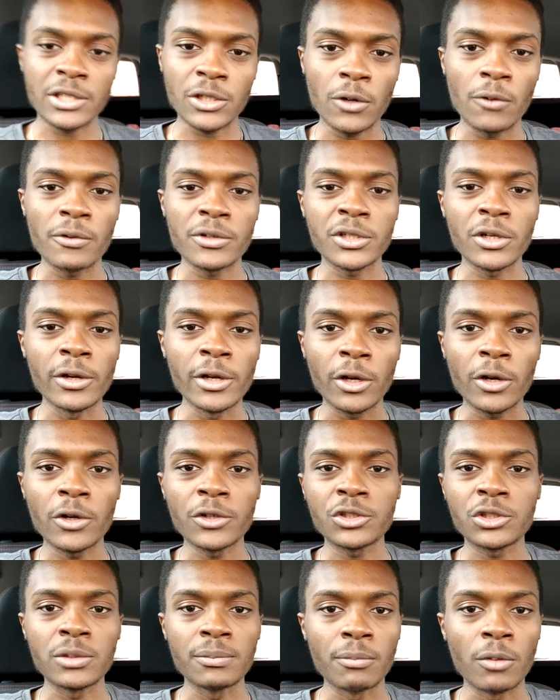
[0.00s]
It's always going to
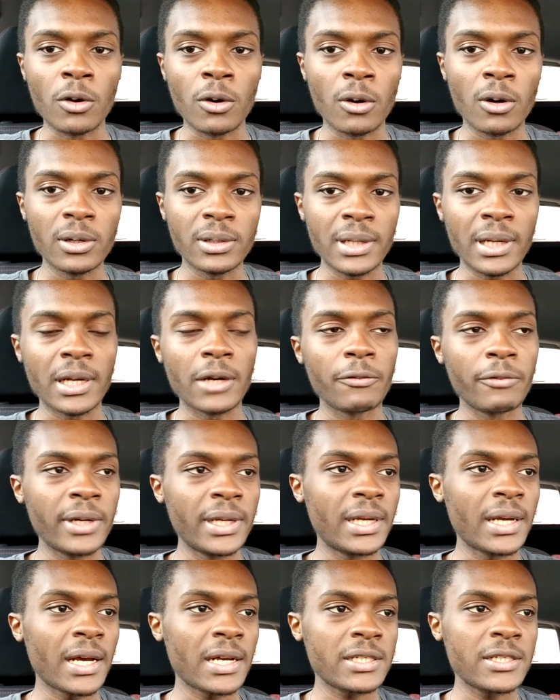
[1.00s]
cost you more than a
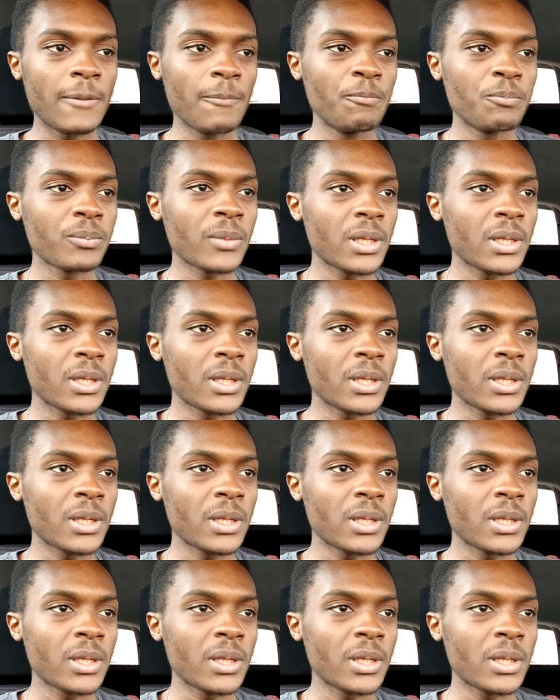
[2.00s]
regas.